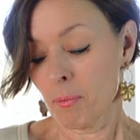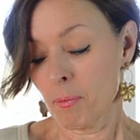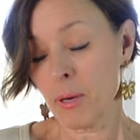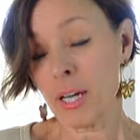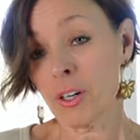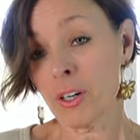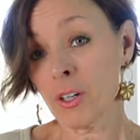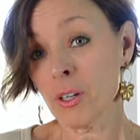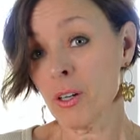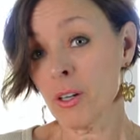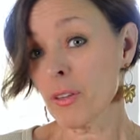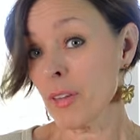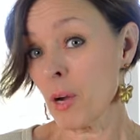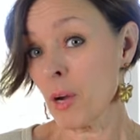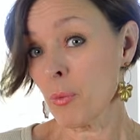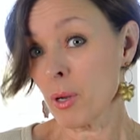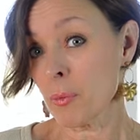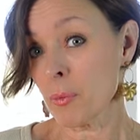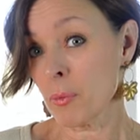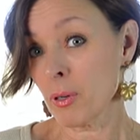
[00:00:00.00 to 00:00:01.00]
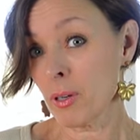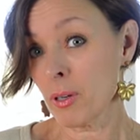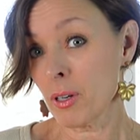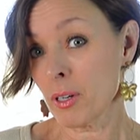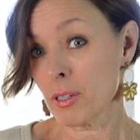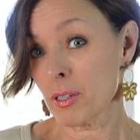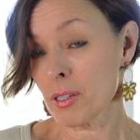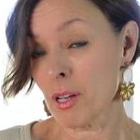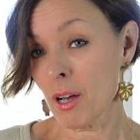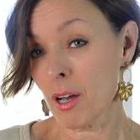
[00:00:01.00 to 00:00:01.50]
butter that we
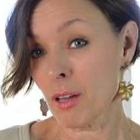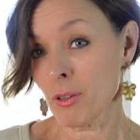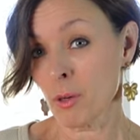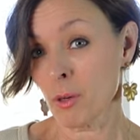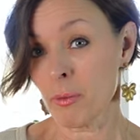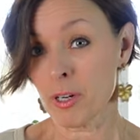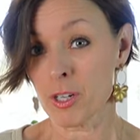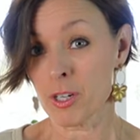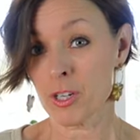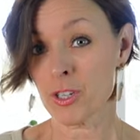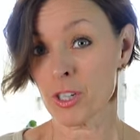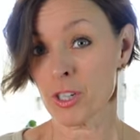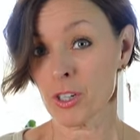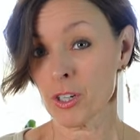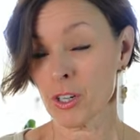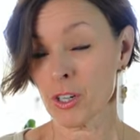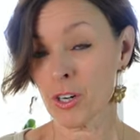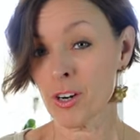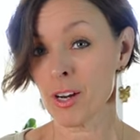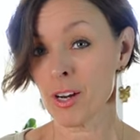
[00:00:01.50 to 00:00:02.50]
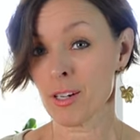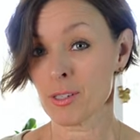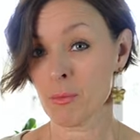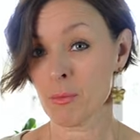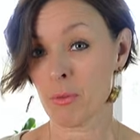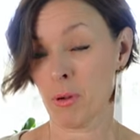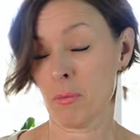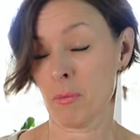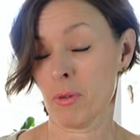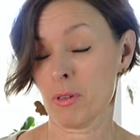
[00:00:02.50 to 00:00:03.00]
put a little bit of sugar and
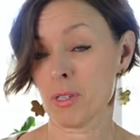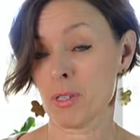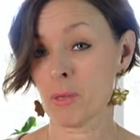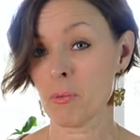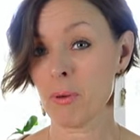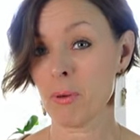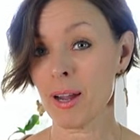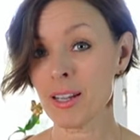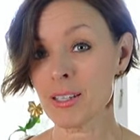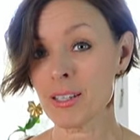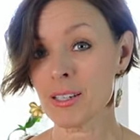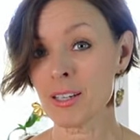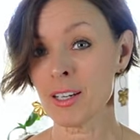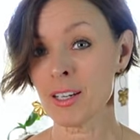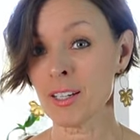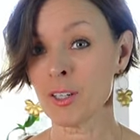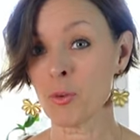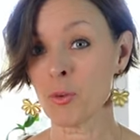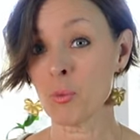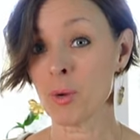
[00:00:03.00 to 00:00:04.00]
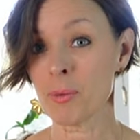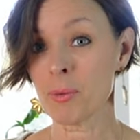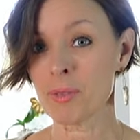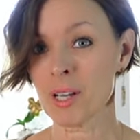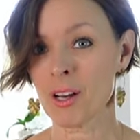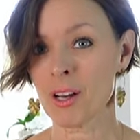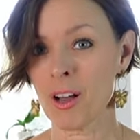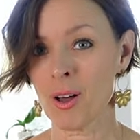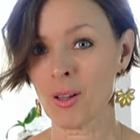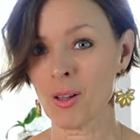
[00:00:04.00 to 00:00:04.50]
some pumpkin spice in and
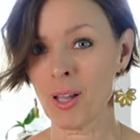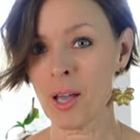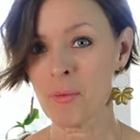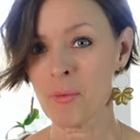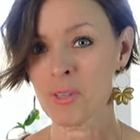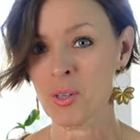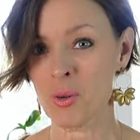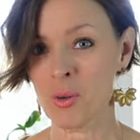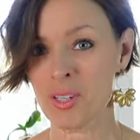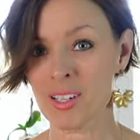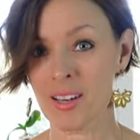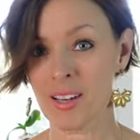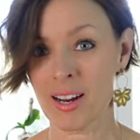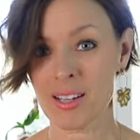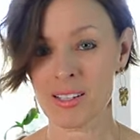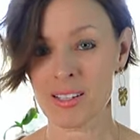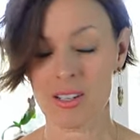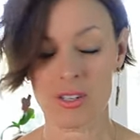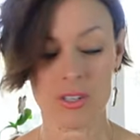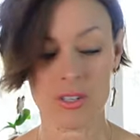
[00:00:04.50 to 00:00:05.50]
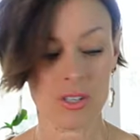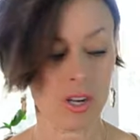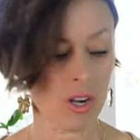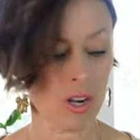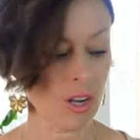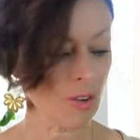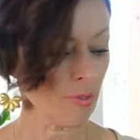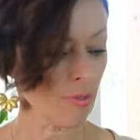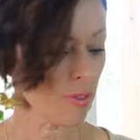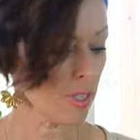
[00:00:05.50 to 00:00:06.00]
whipped it all up so it's nice and
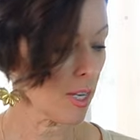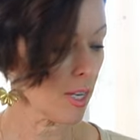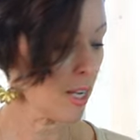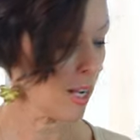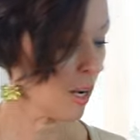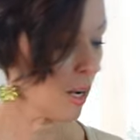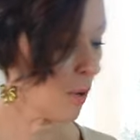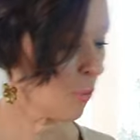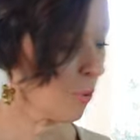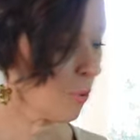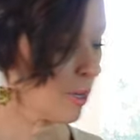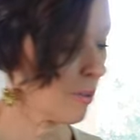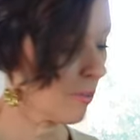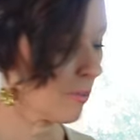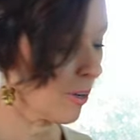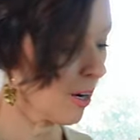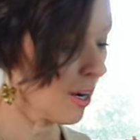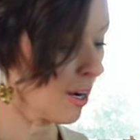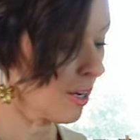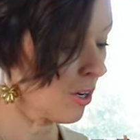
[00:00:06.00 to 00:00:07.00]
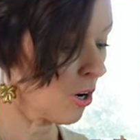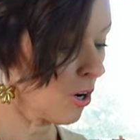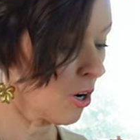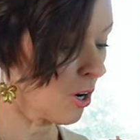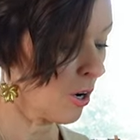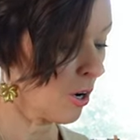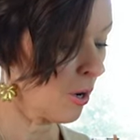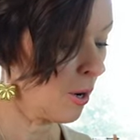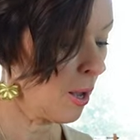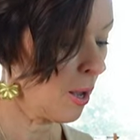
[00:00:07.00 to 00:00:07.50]
soft. We've got
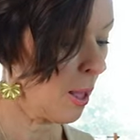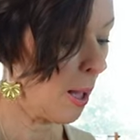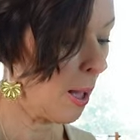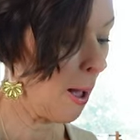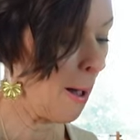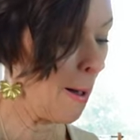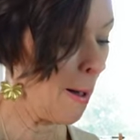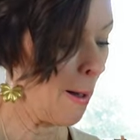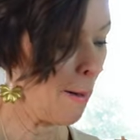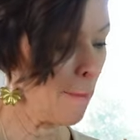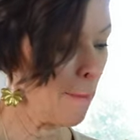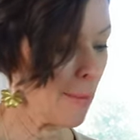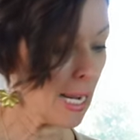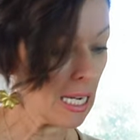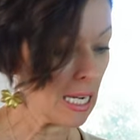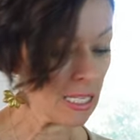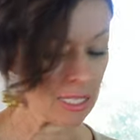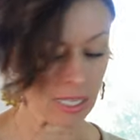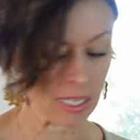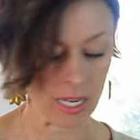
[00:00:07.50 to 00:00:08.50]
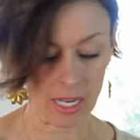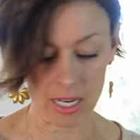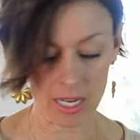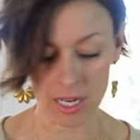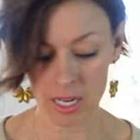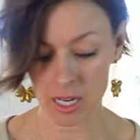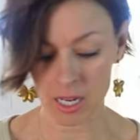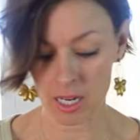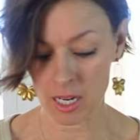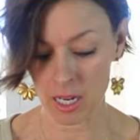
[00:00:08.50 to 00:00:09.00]
our
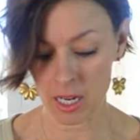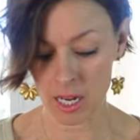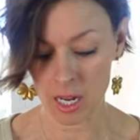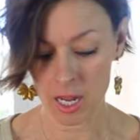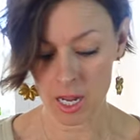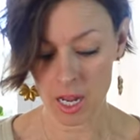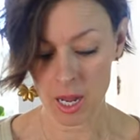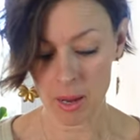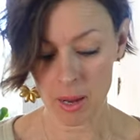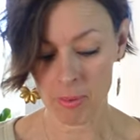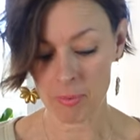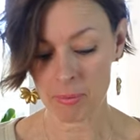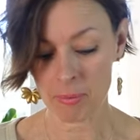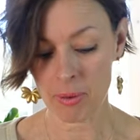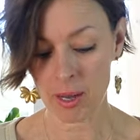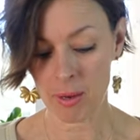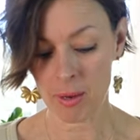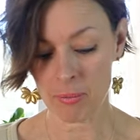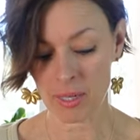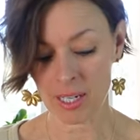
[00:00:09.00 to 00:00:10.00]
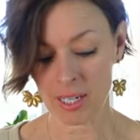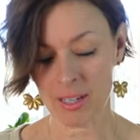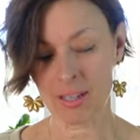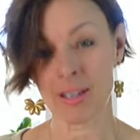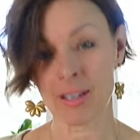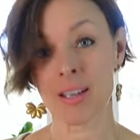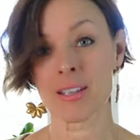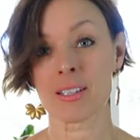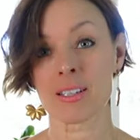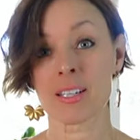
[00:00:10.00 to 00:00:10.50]
amazing
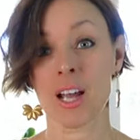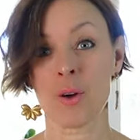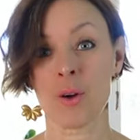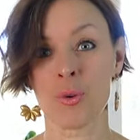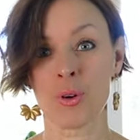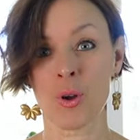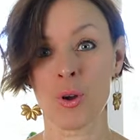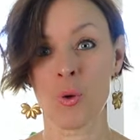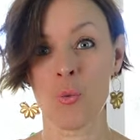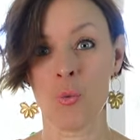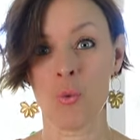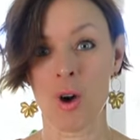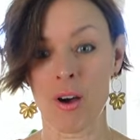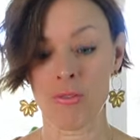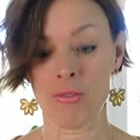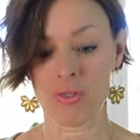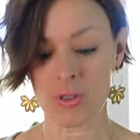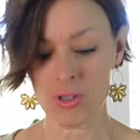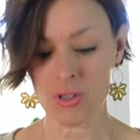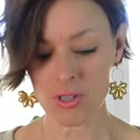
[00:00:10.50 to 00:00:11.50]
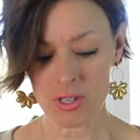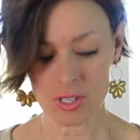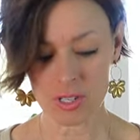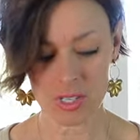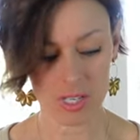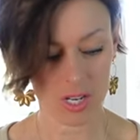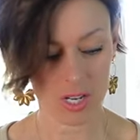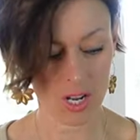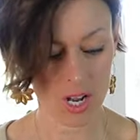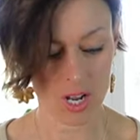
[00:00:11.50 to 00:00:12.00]
pumpkin sourdough
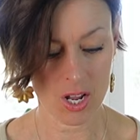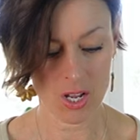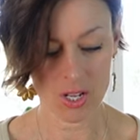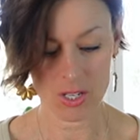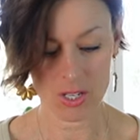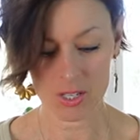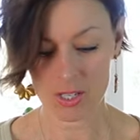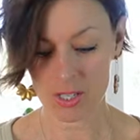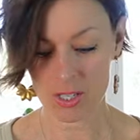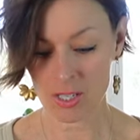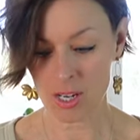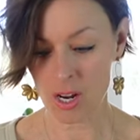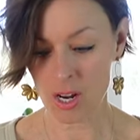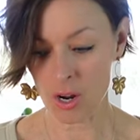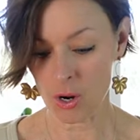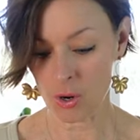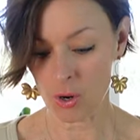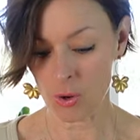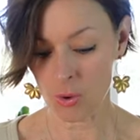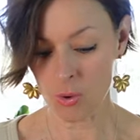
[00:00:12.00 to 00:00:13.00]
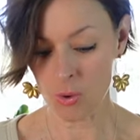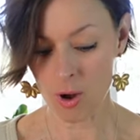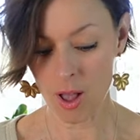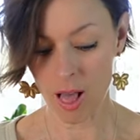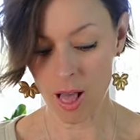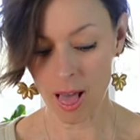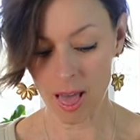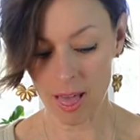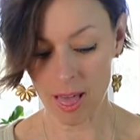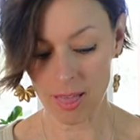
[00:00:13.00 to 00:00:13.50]
waffles. So
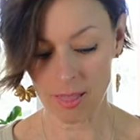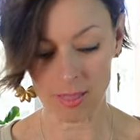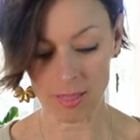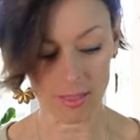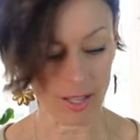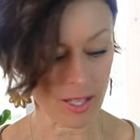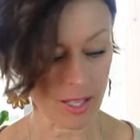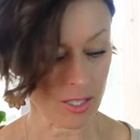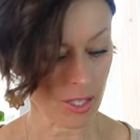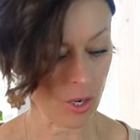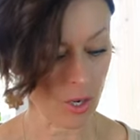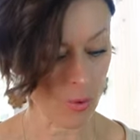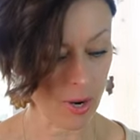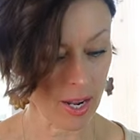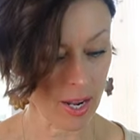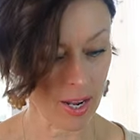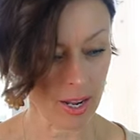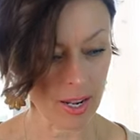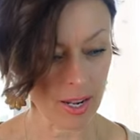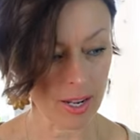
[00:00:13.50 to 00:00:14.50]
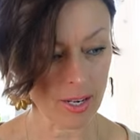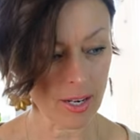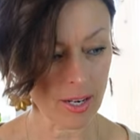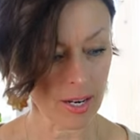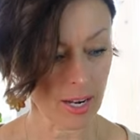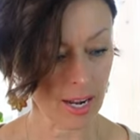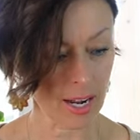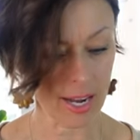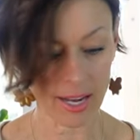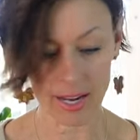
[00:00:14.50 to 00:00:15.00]
let's go ahead
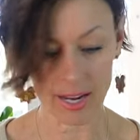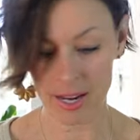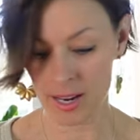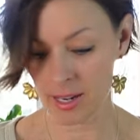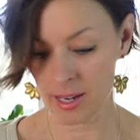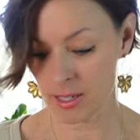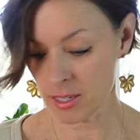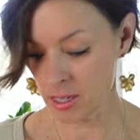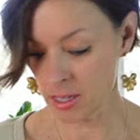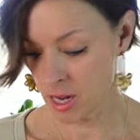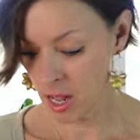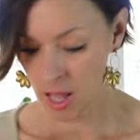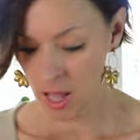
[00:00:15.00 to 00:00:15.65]
and